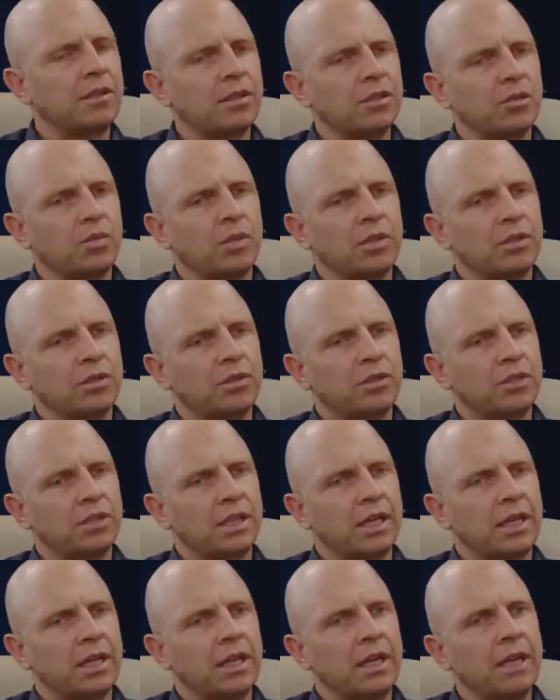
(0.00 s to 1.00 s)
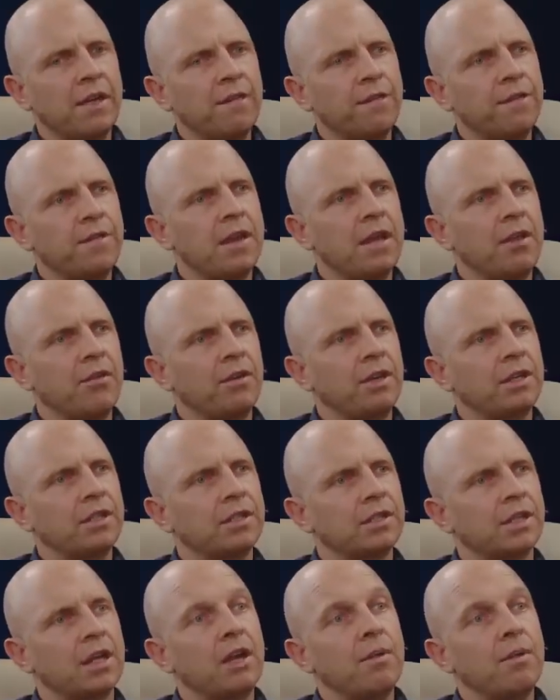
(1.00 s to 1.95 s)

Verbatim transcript: just want to say if there is